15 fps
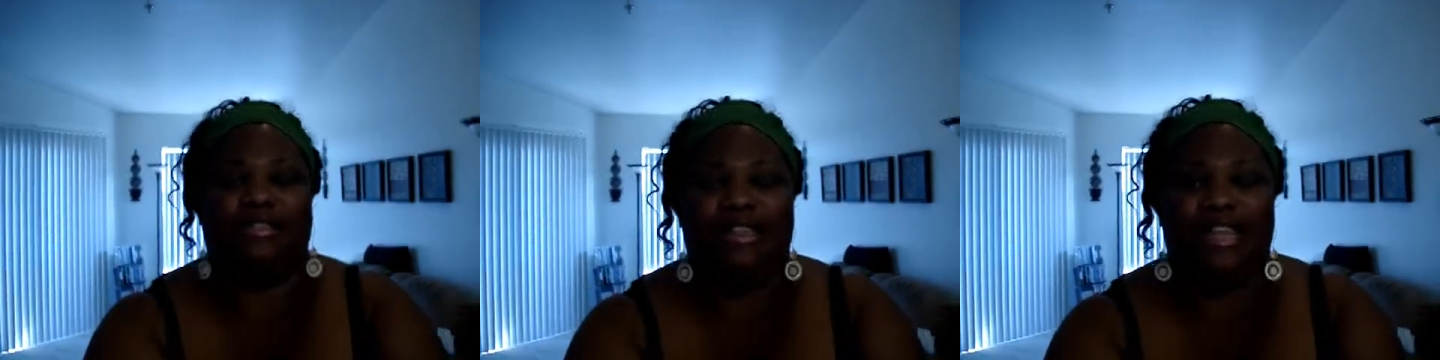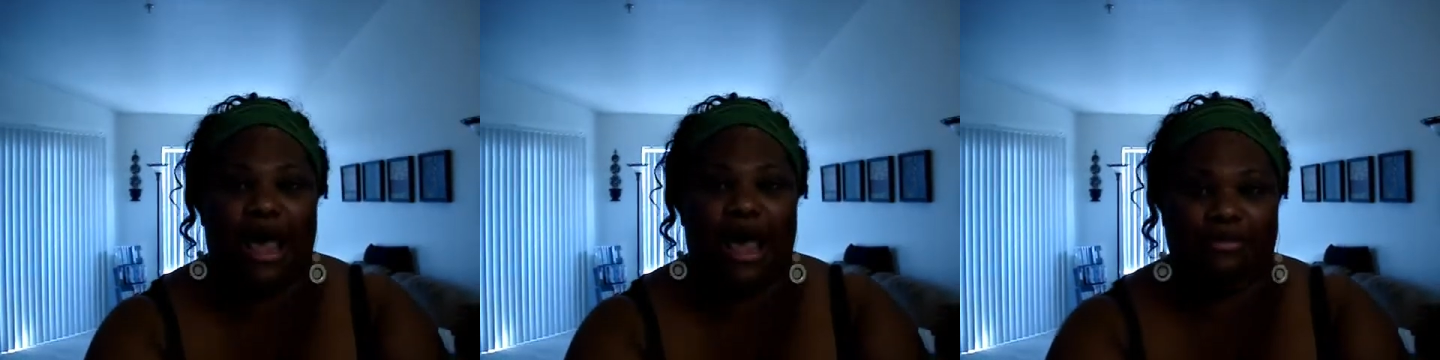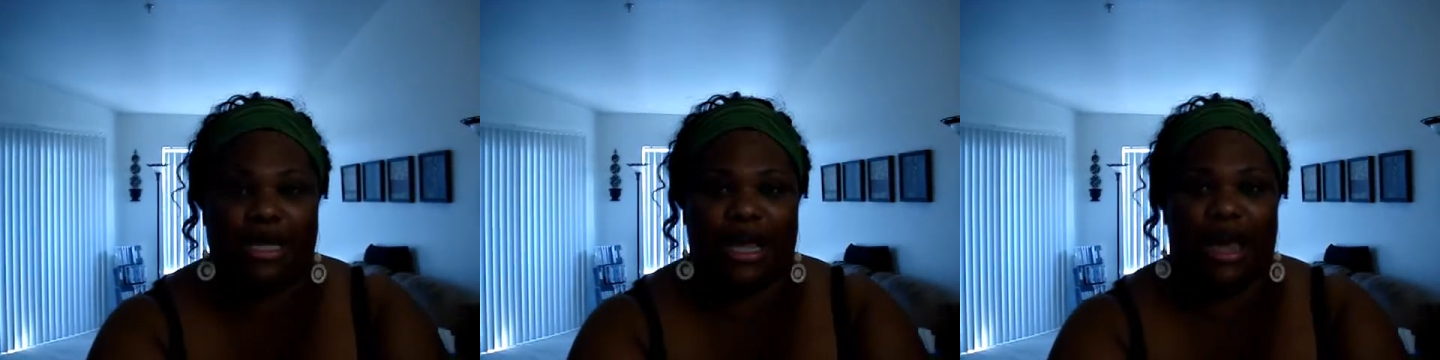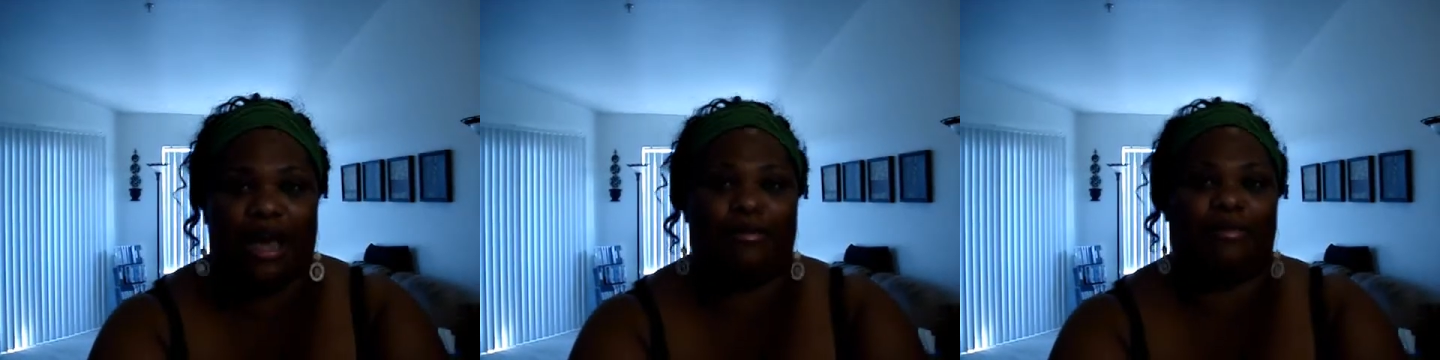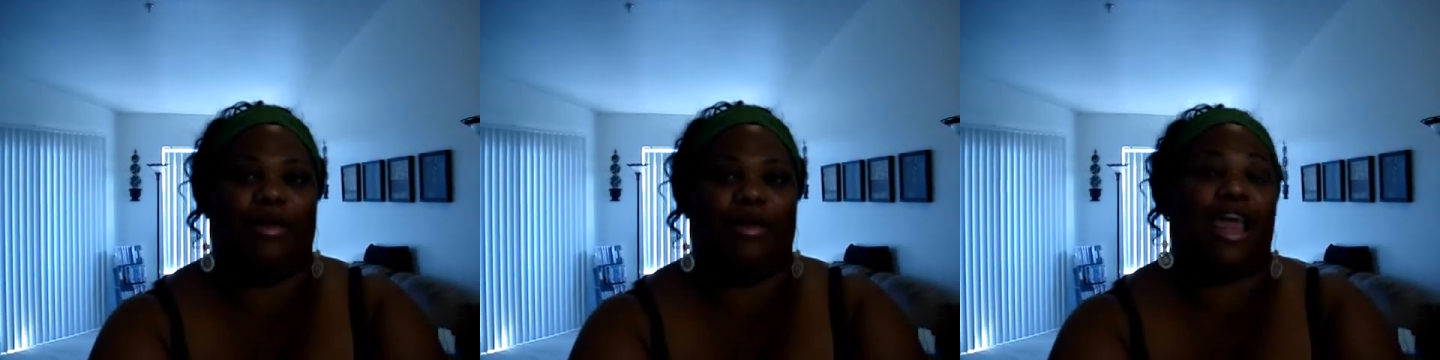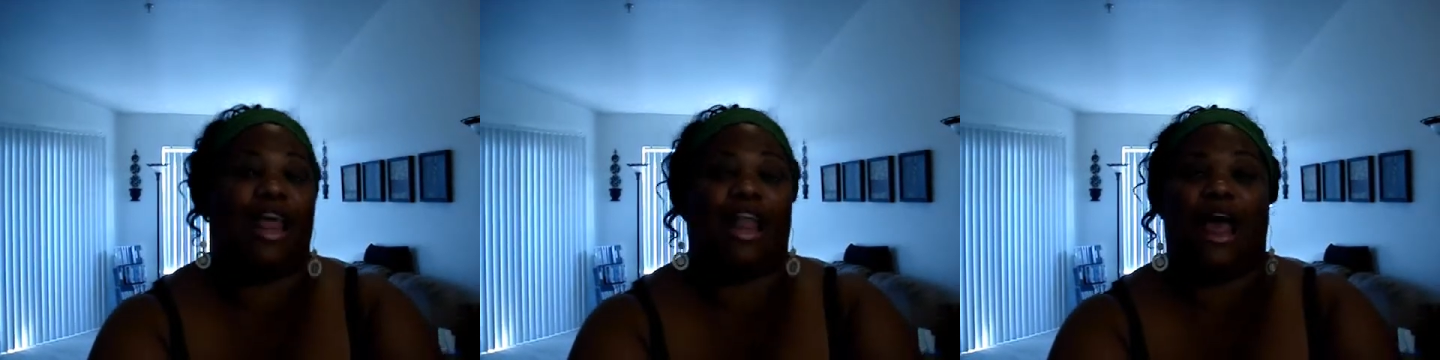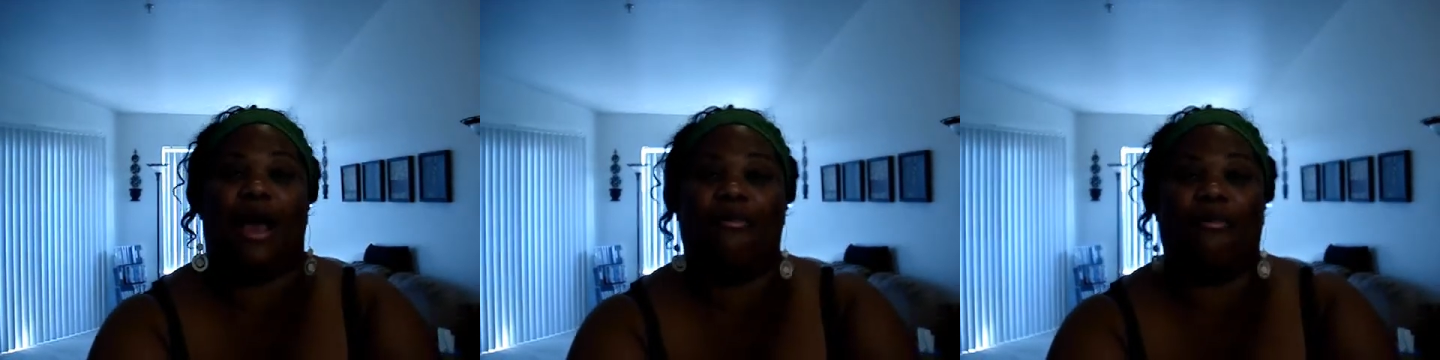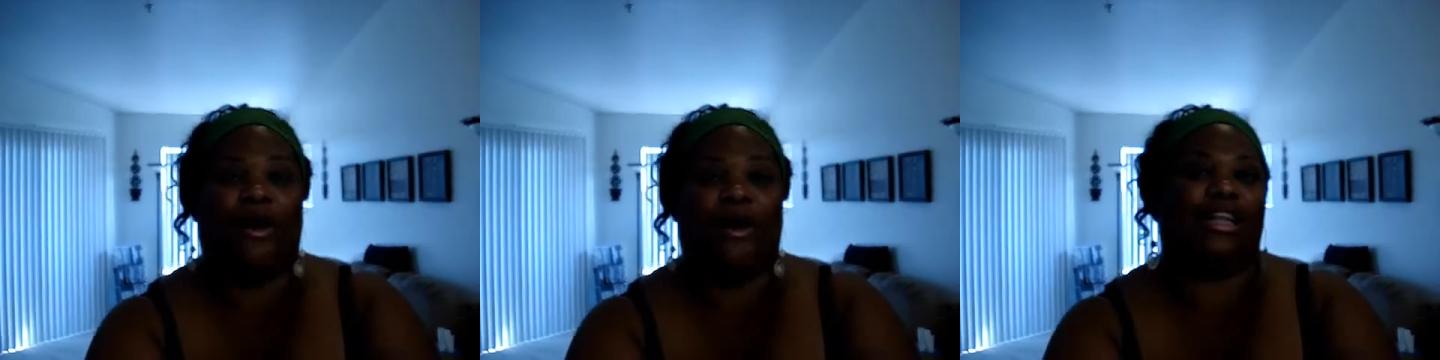laptop and
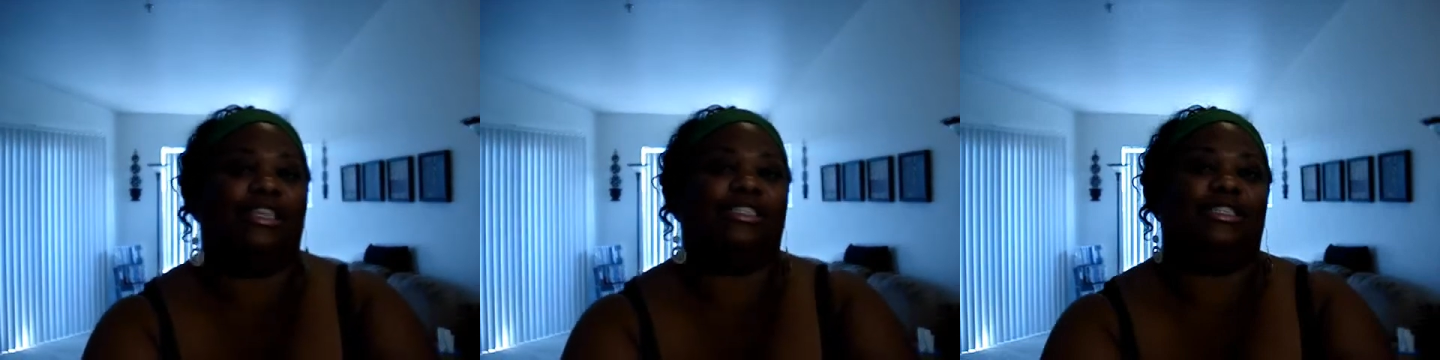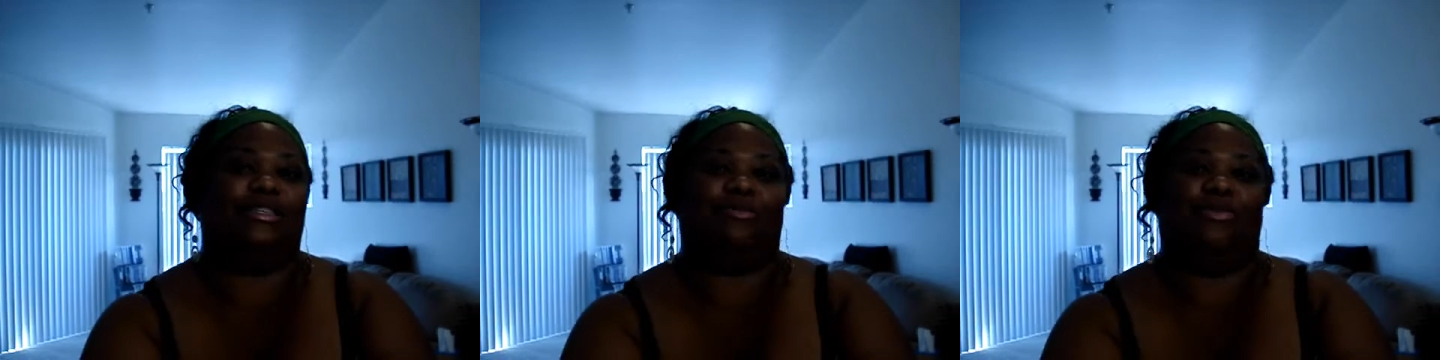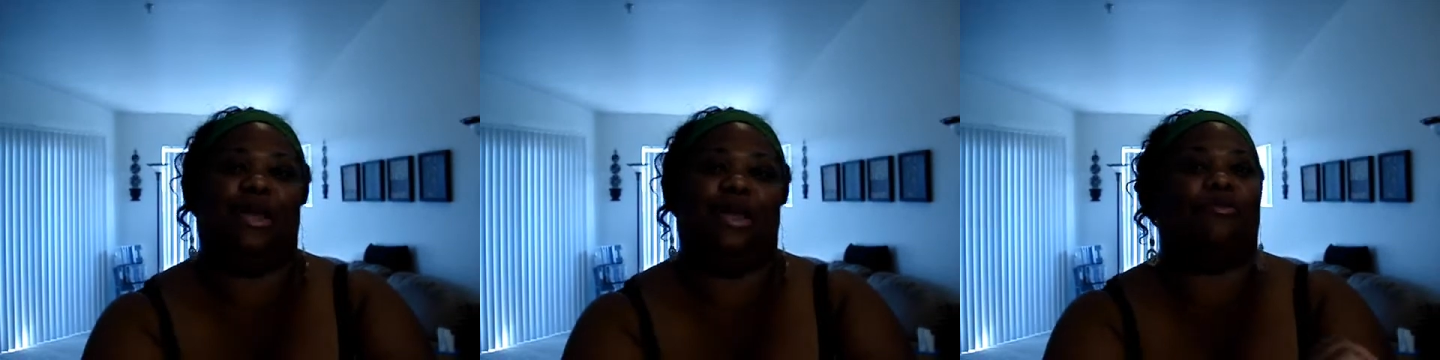I wanted to be